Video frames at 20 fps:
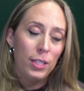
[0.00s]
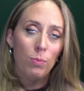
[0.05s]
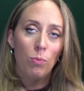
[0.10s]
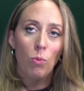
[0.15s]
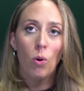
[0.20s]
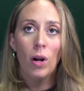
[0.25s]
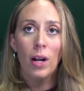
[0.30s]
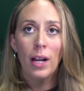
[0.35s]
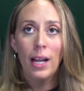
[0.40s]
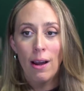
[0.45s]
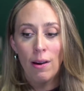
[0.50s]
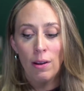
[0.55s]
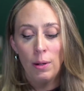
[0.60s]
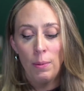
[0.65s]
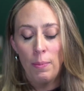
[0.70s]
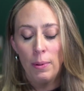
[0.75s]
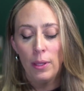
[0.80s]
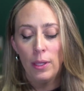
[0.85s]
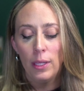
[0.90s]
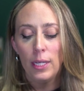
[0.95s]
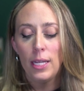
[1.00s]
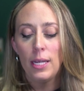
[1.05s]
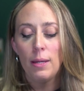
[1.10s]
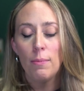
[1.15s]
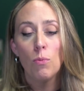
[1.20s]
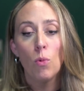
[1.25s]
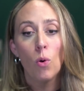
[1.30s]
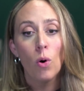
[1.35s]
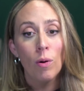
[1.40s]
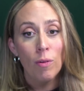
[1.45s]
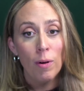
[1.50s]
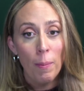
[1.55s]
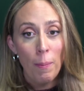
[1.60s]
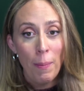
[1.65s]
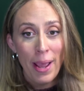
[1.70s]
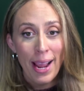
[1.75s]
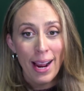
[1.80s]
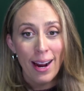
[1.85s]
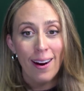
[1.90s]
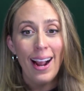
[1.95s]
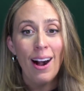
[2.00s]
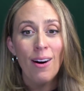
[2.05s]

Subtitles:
more accountability, more repair?